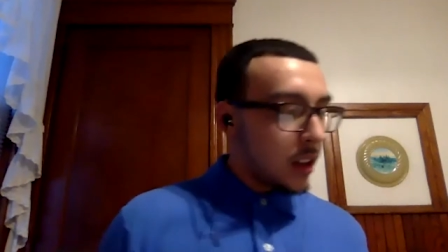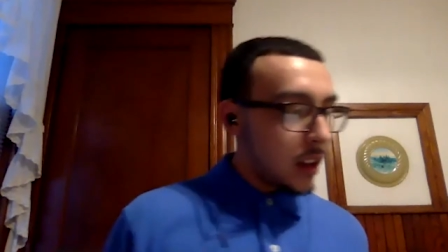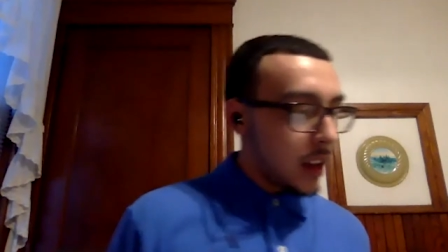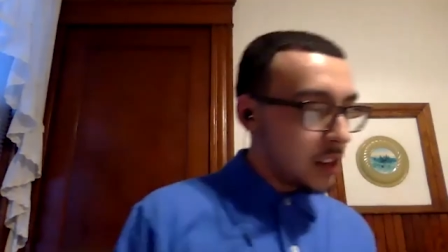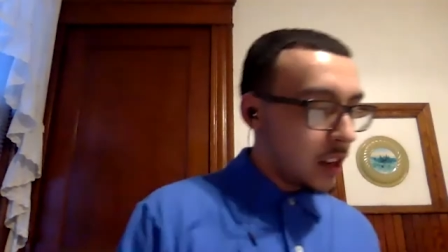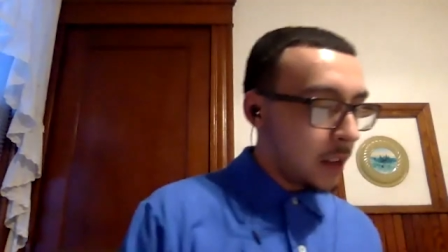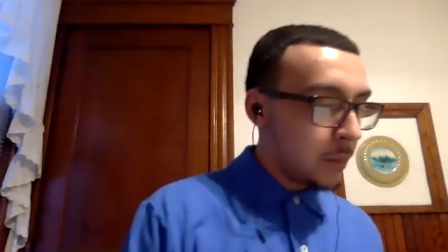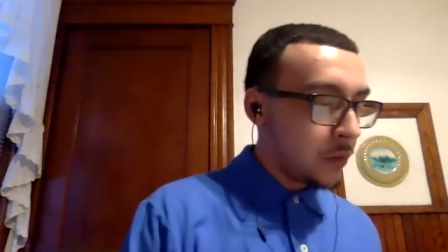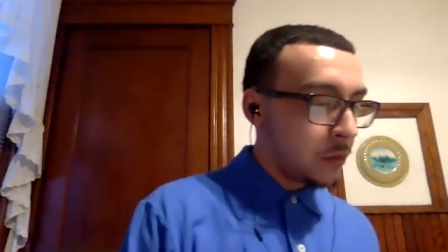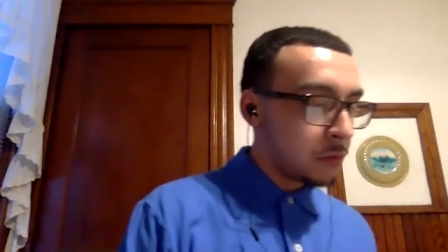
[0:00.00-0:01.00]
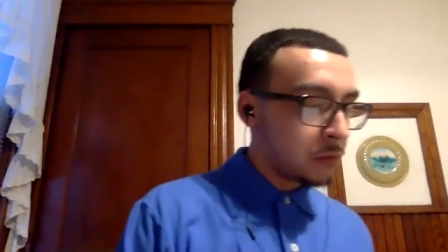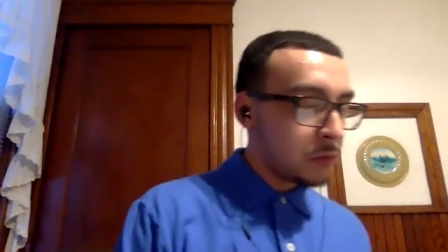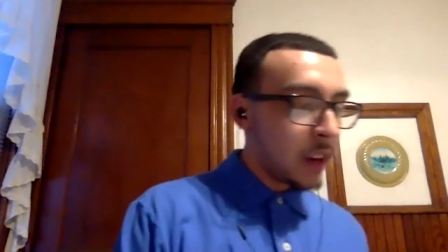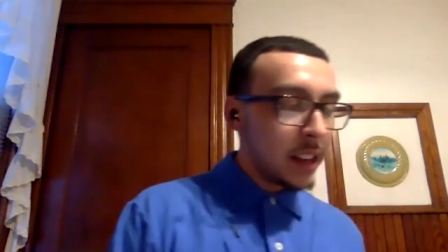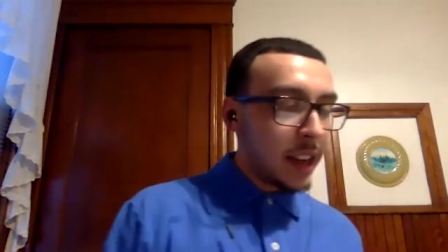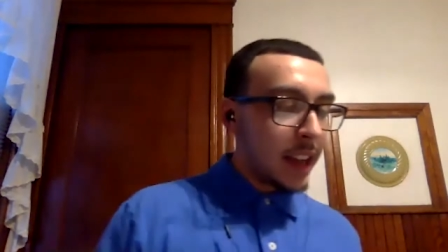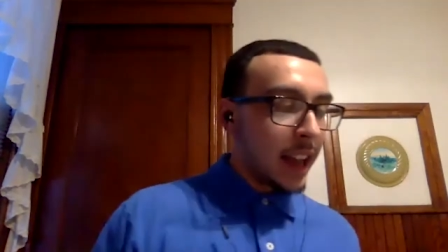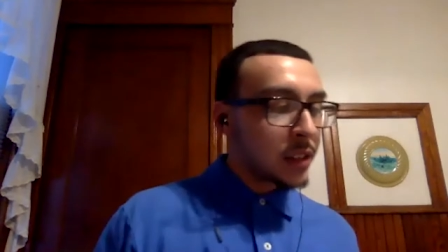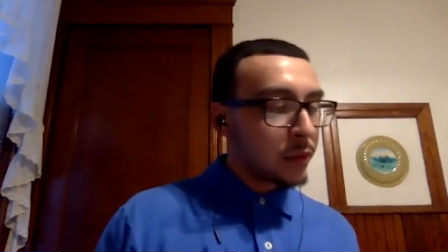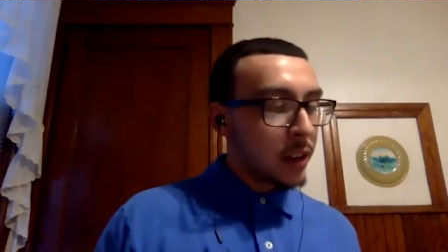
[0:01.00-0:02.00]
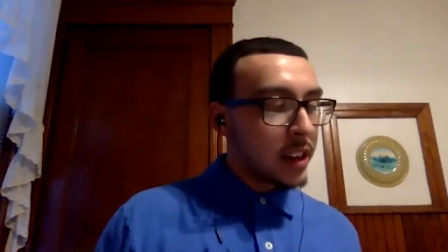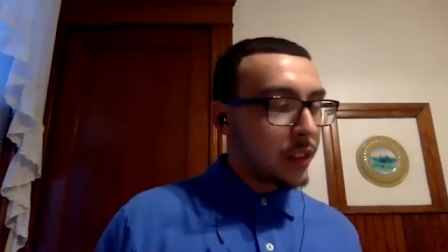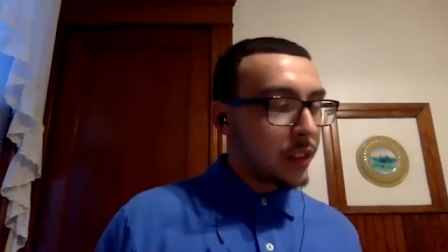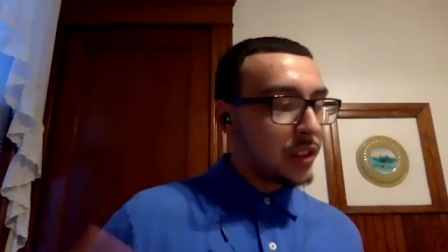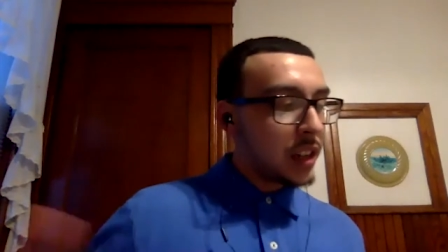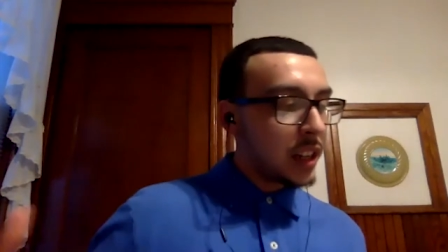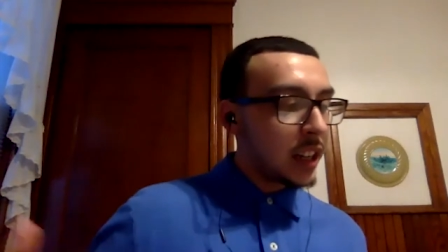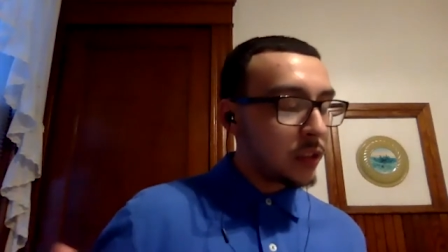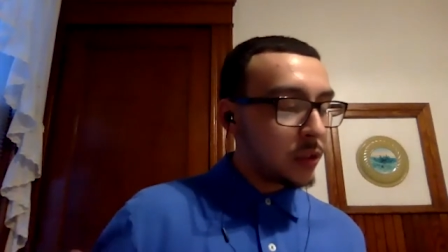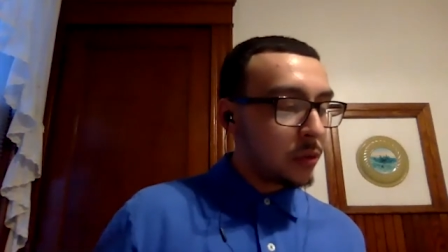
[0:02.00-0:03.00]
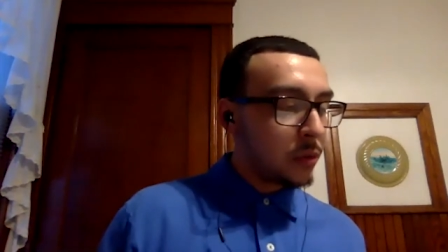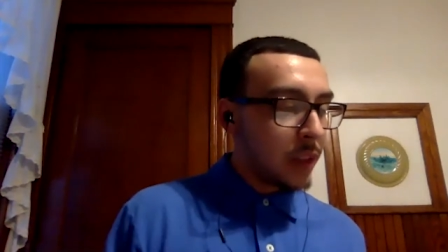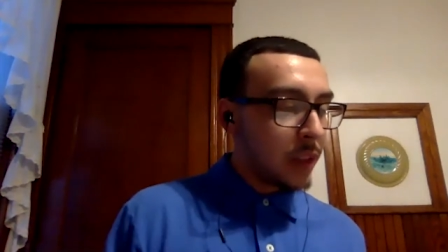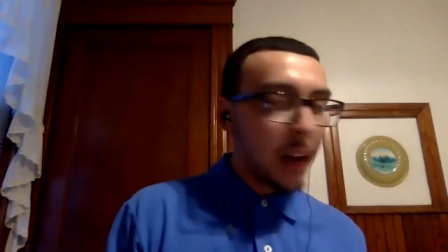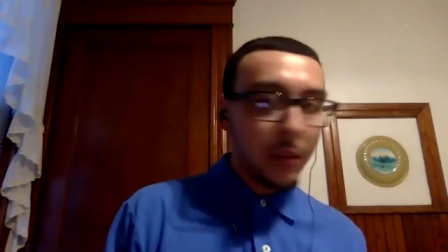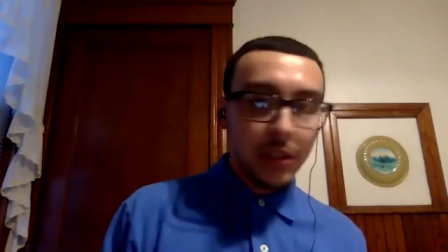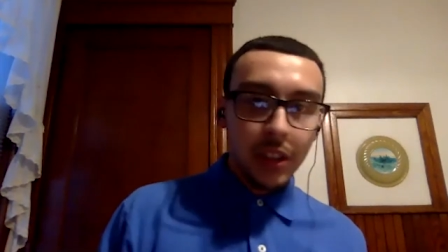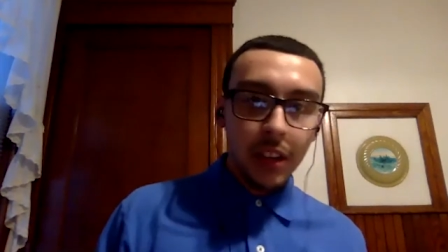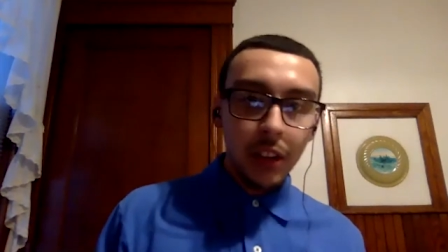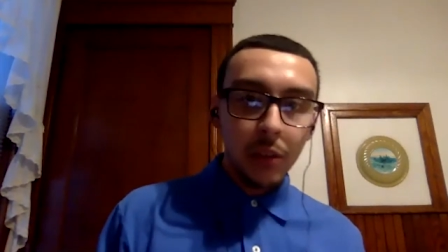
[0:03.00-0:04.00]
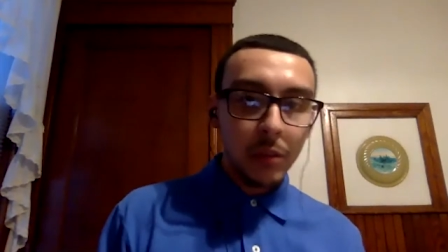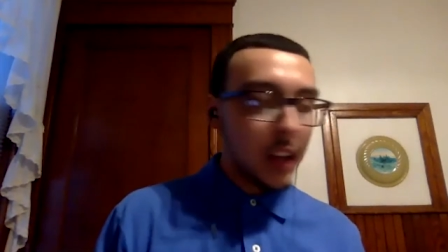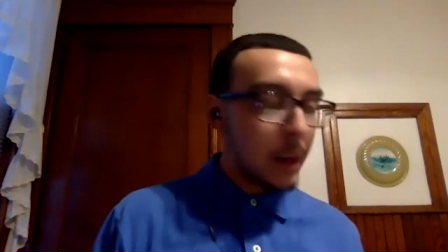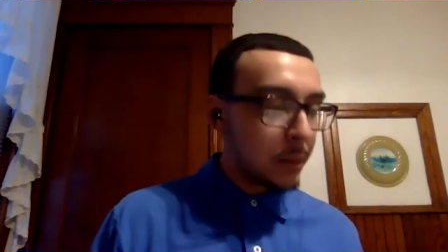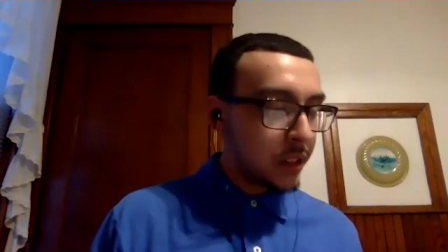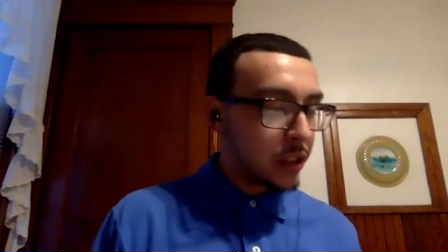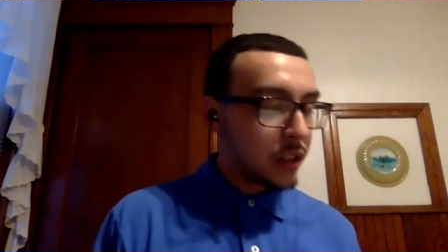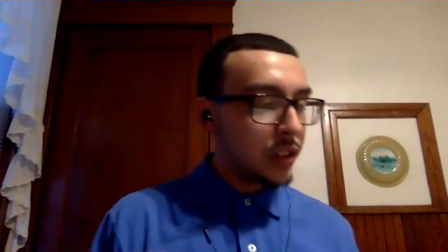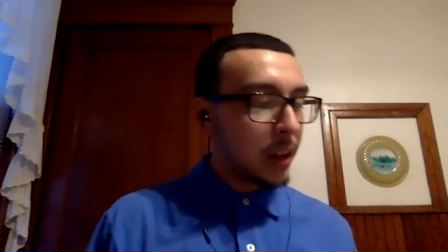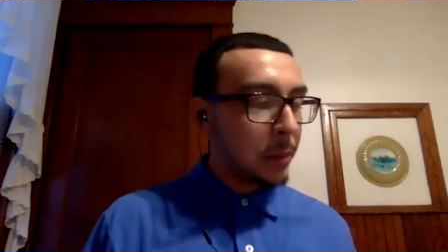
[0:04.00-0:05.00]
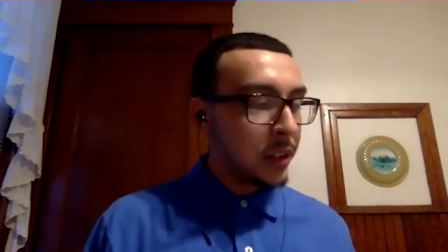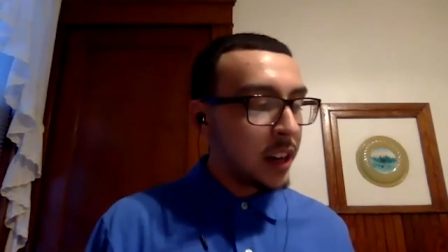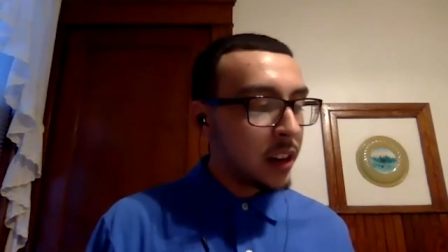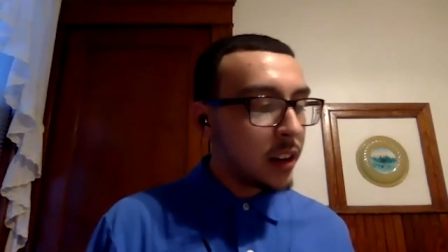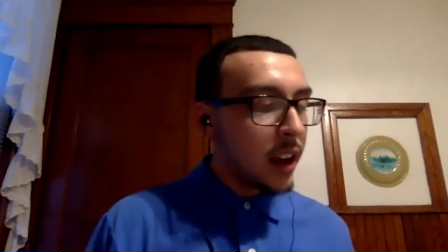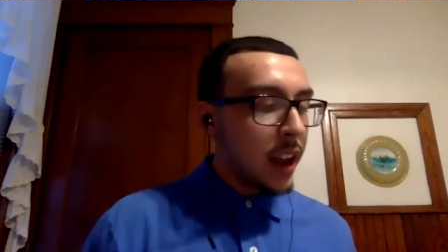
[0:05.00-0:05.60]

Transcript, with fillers: And um, right uh, as of right now, the city council, how it's going to look with the composition is up in the air.